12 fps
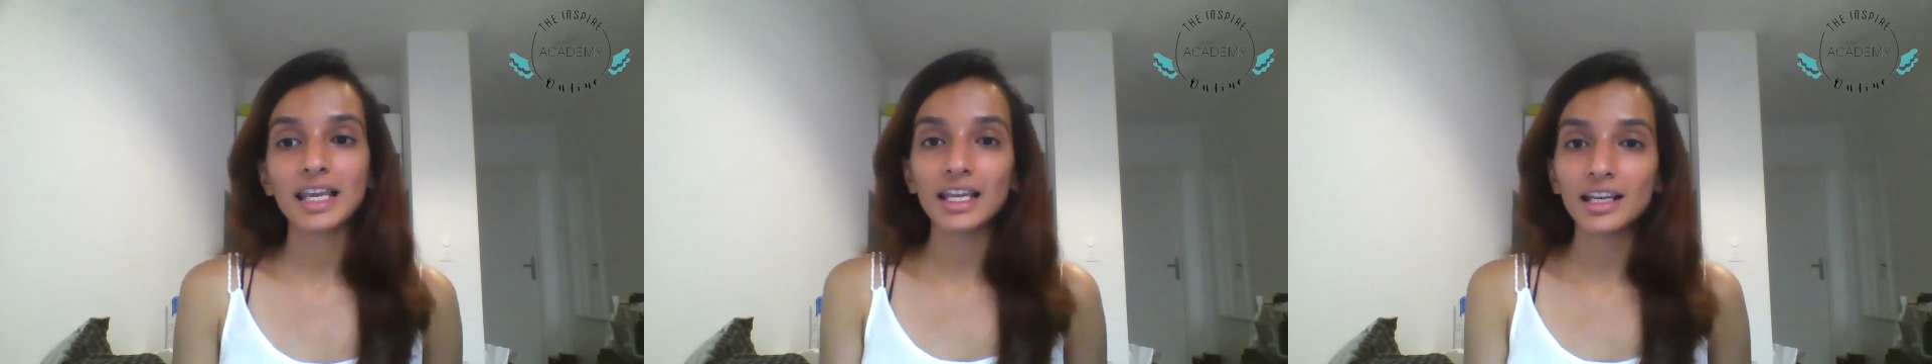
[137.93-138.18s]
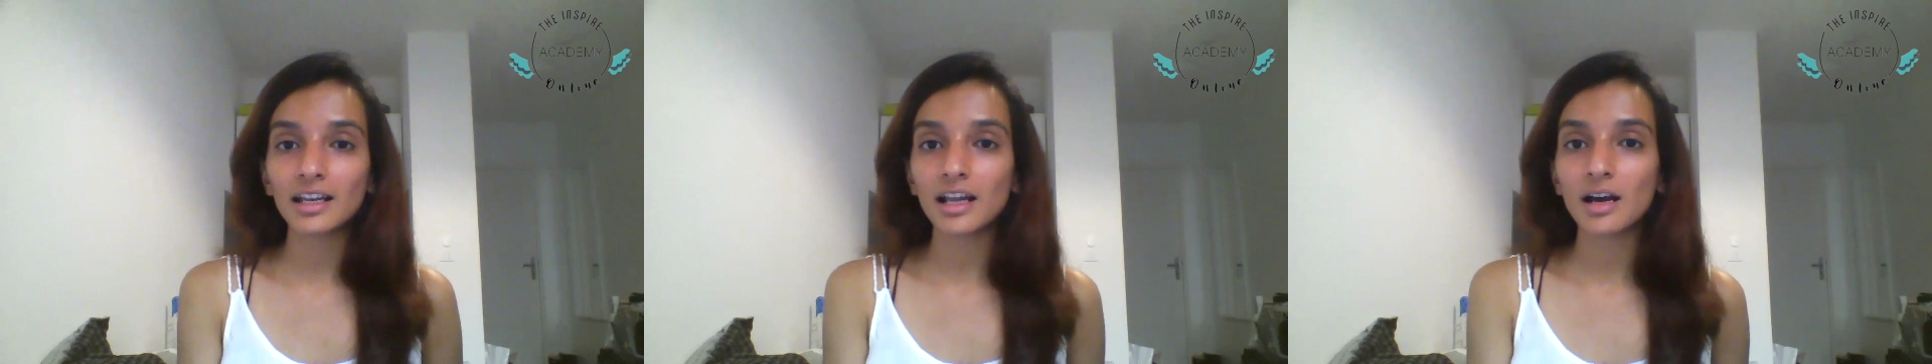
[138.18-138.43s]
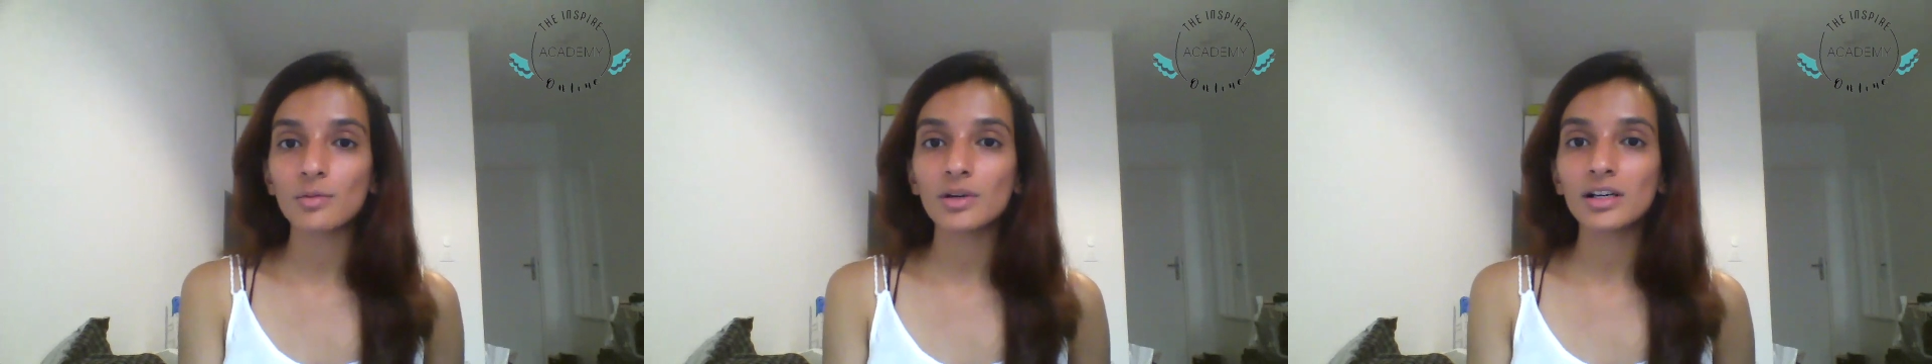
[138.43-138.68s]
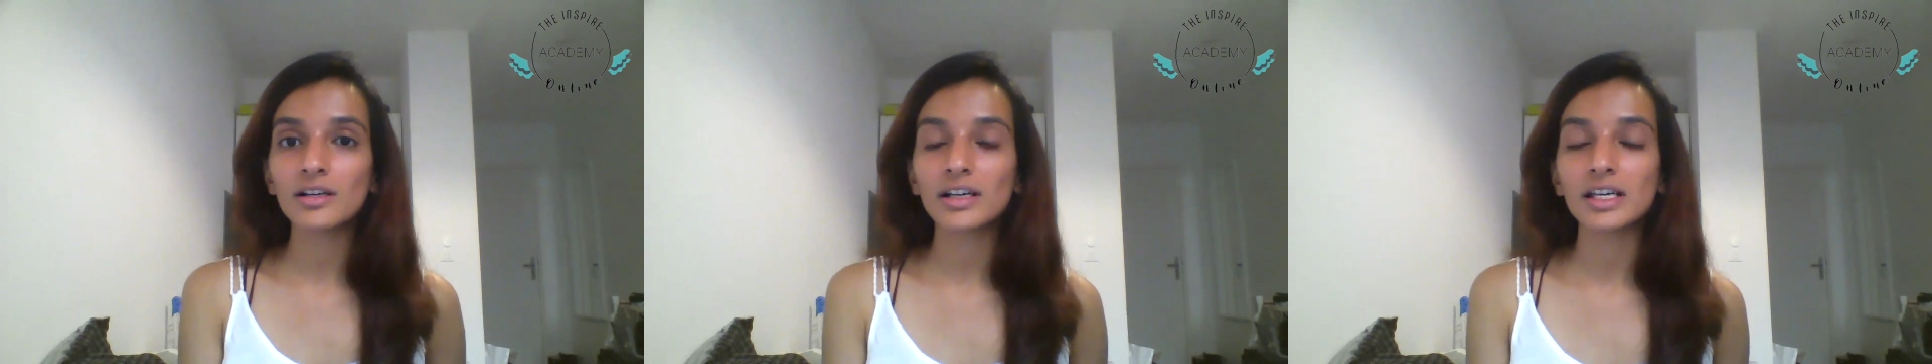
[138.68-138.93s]
in an
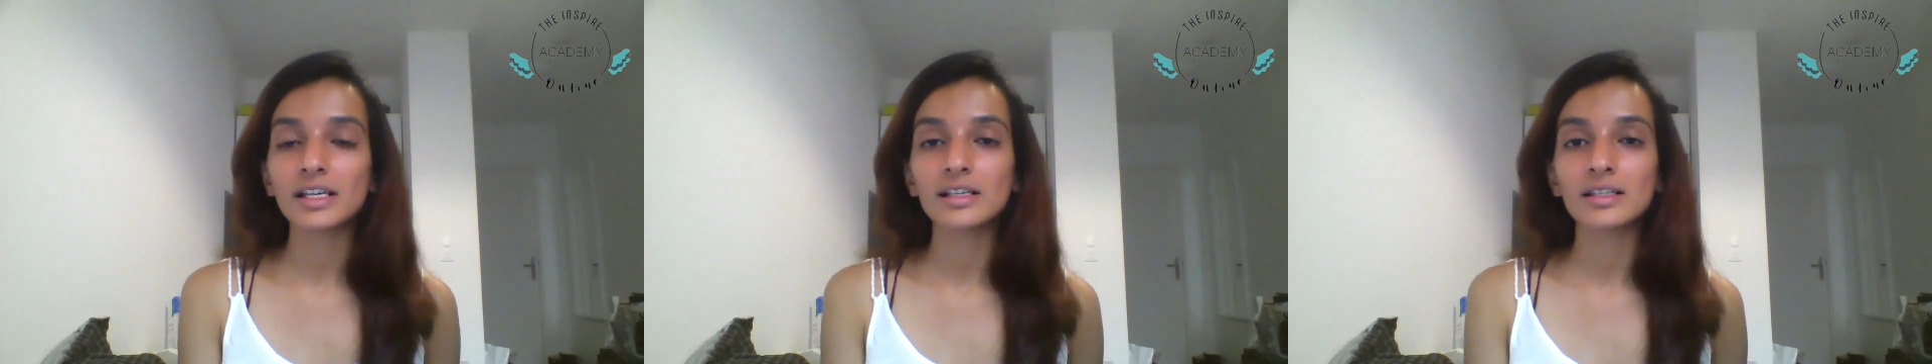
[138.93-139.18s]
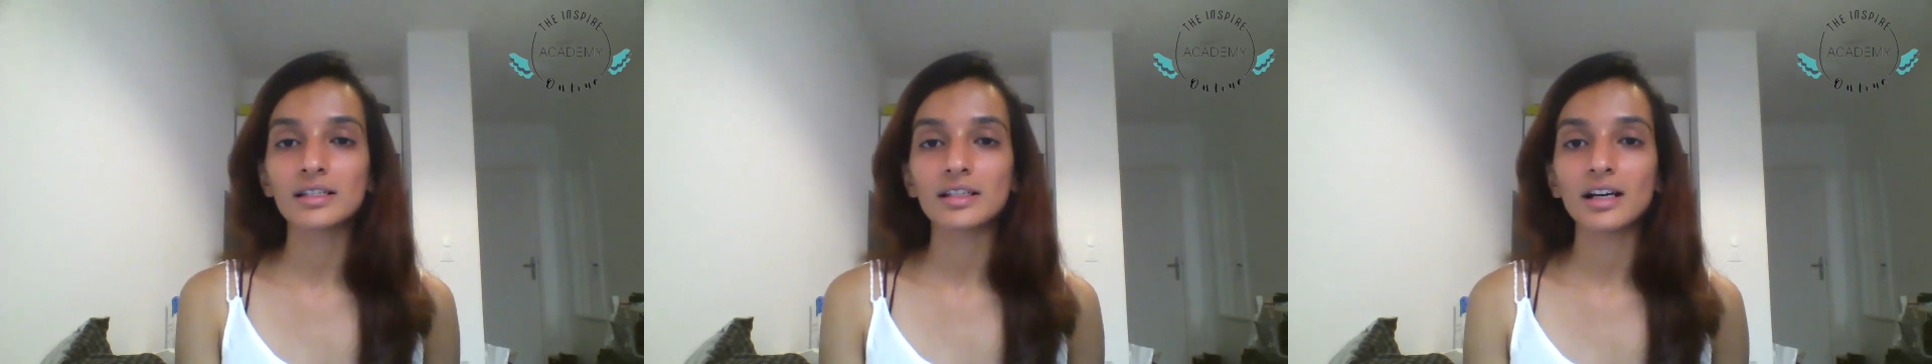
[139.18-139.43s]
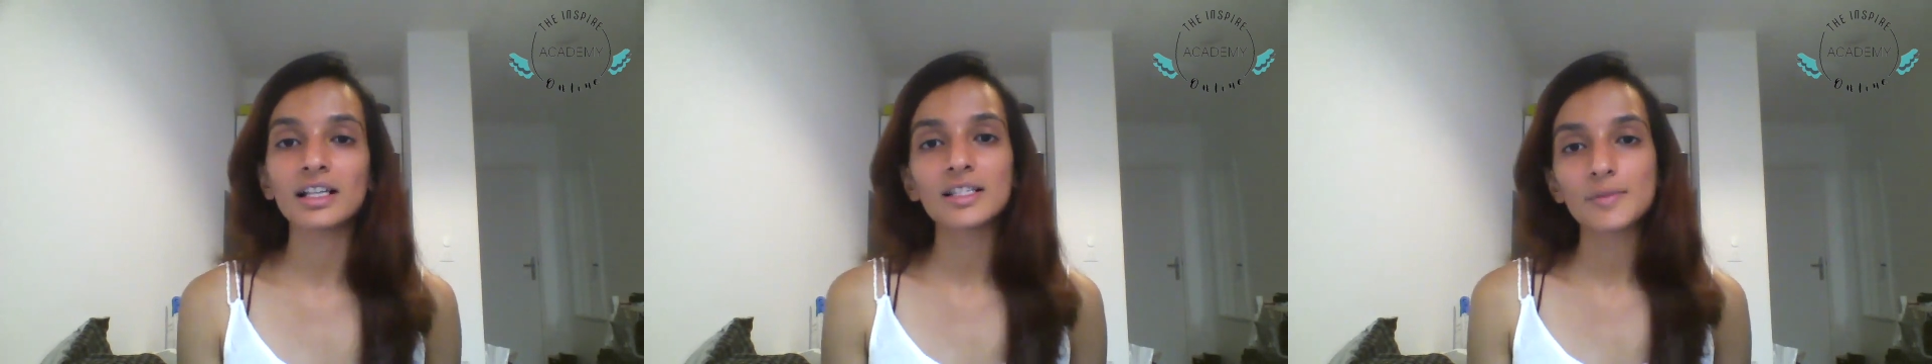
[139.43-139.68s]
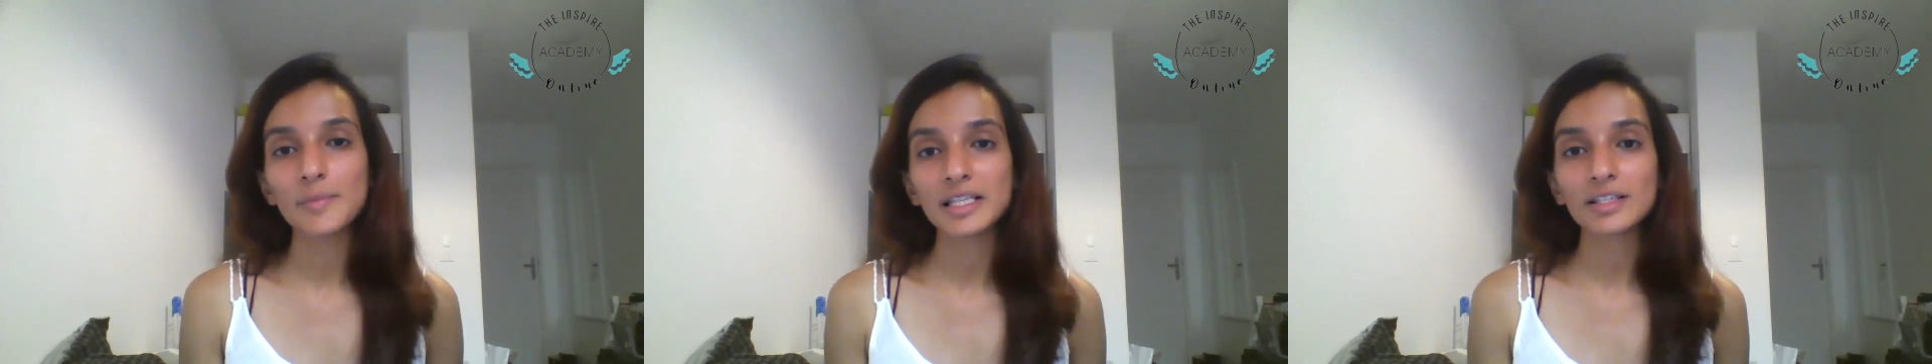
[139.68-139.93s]
hour is
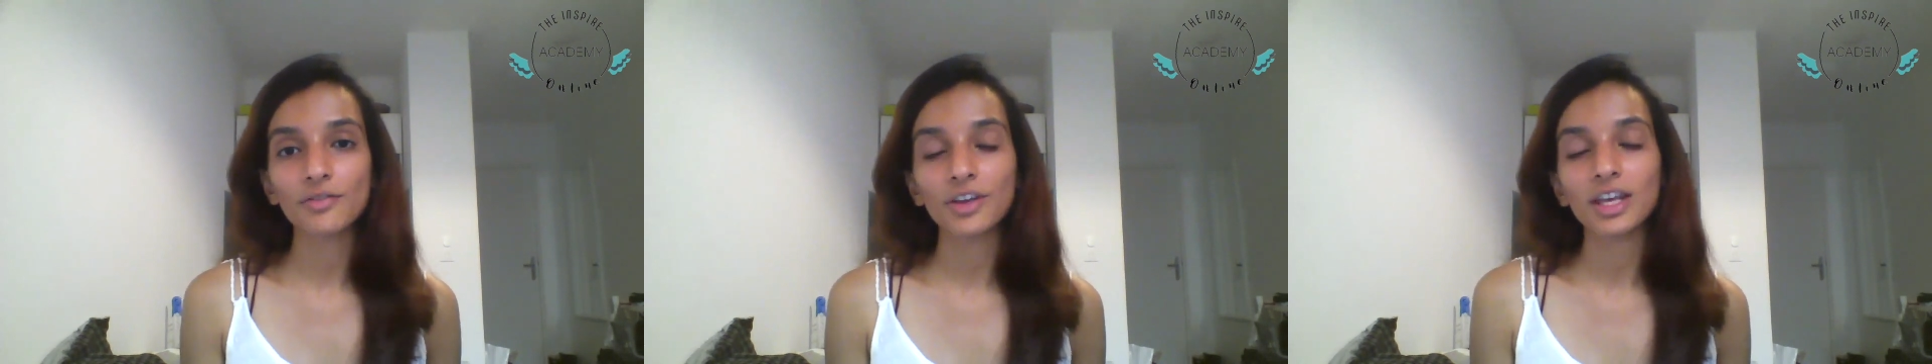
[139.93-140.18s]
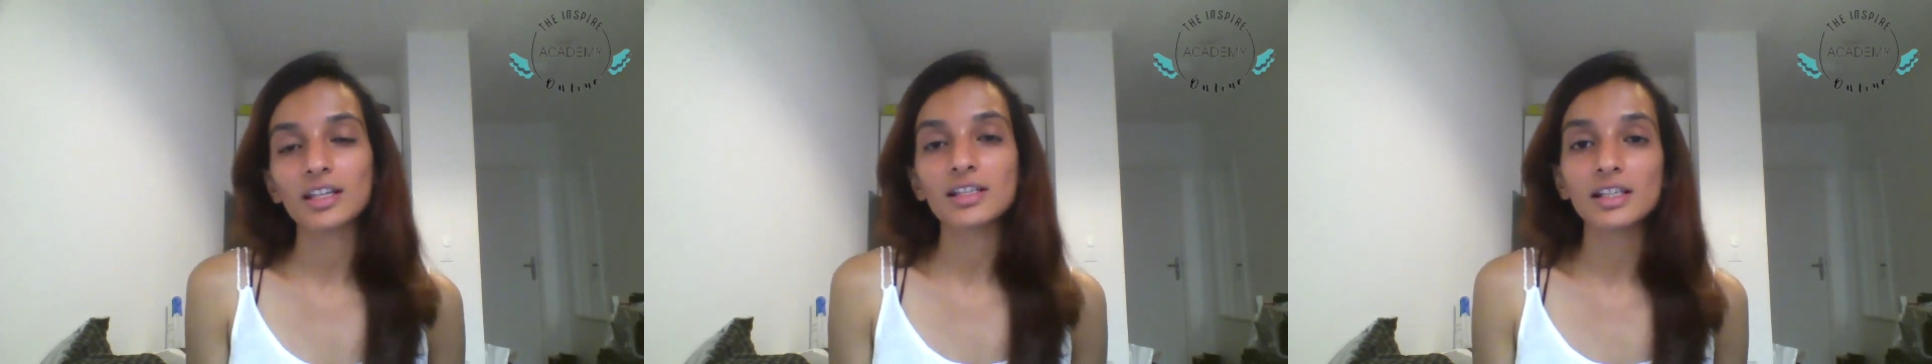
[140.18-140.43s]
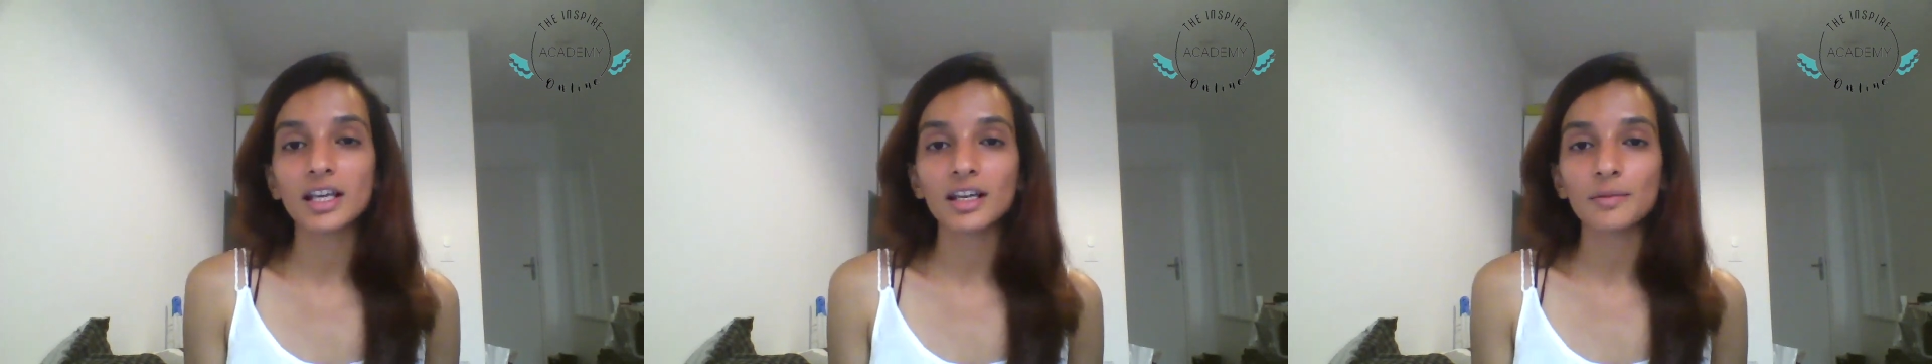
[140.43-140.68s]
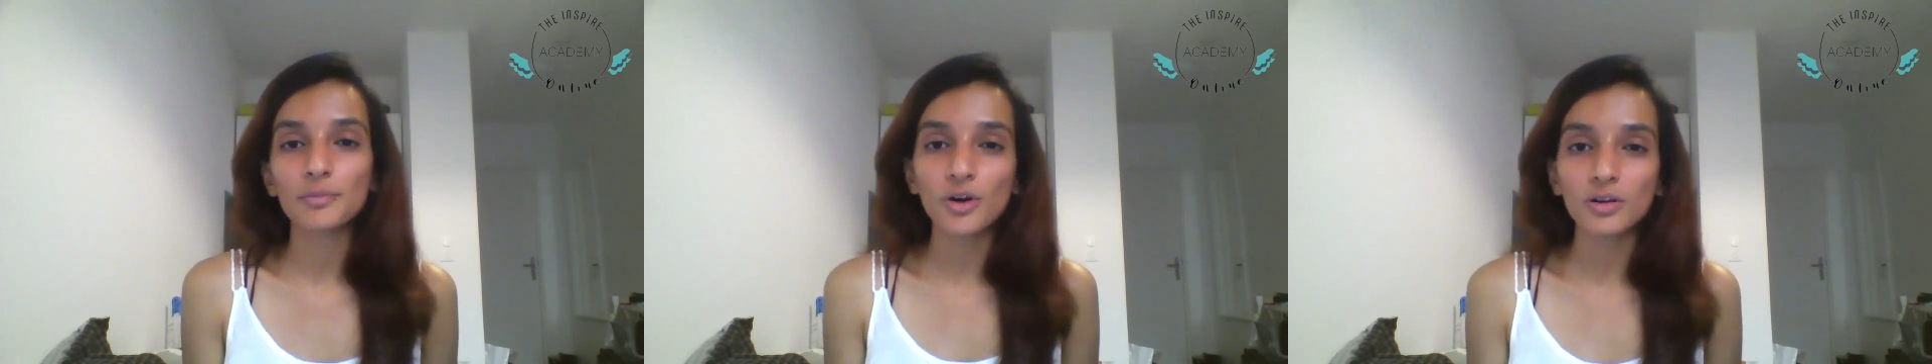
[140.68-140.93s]
unspecific, it's an
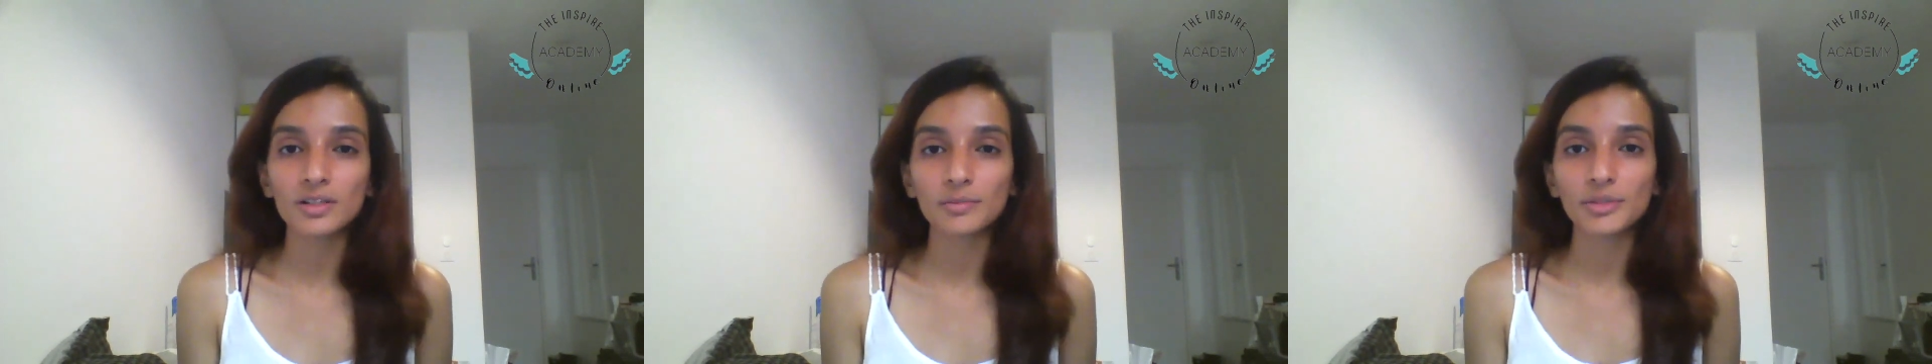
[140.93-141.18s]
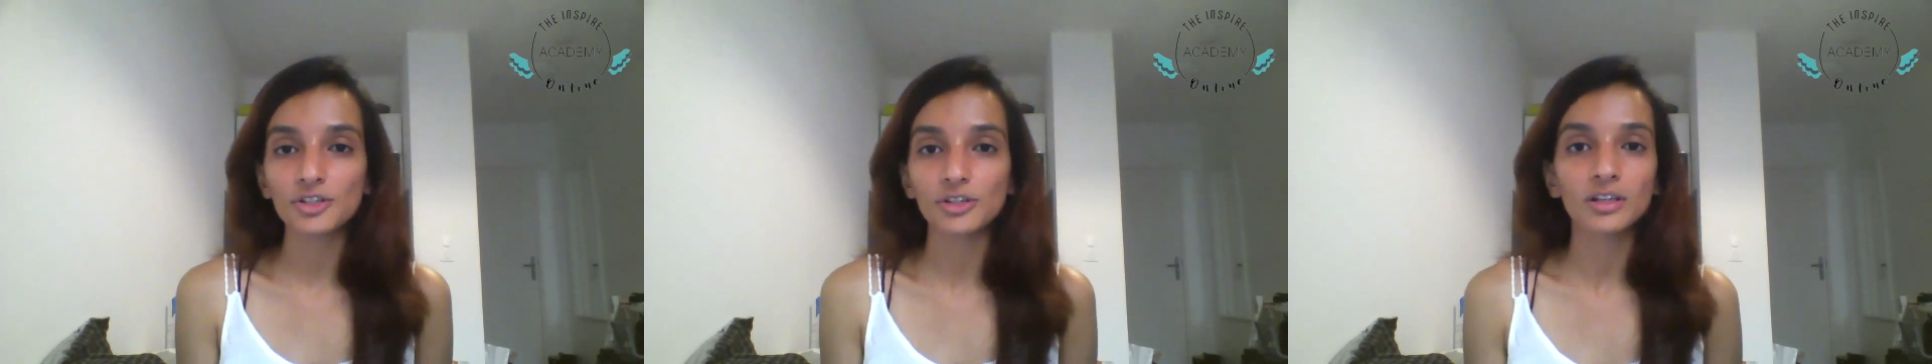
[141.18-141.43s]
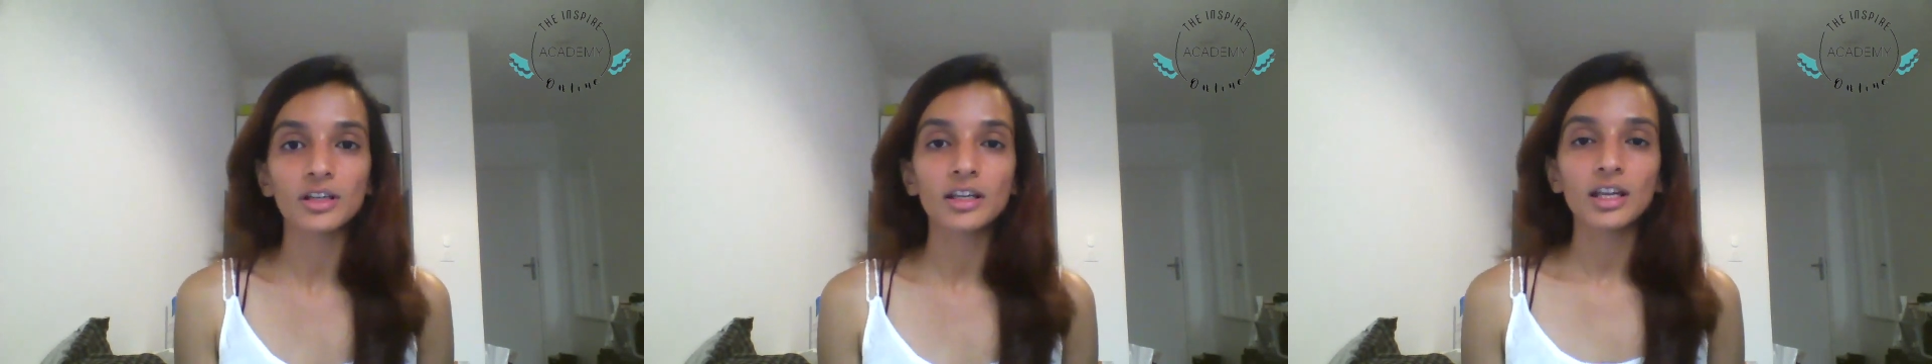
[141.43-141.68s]
approximation.